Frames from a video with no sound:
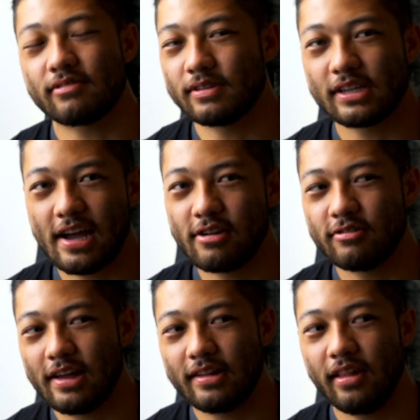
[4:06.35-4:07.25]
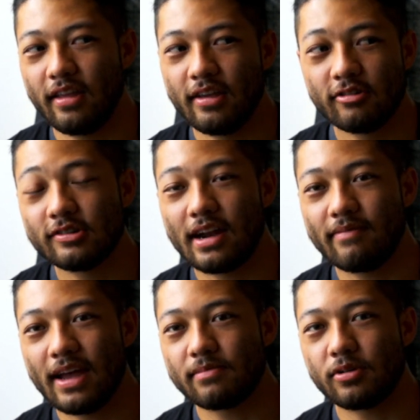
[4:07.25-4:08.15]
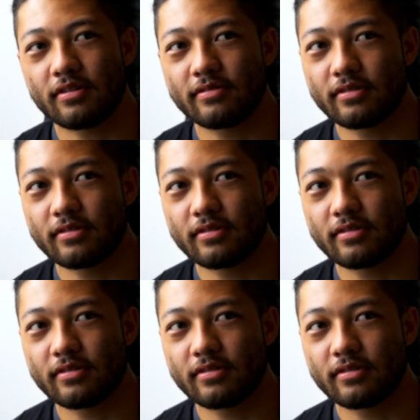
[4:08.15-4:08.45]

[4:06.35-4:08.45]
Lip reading: as a guy who's had a MacBook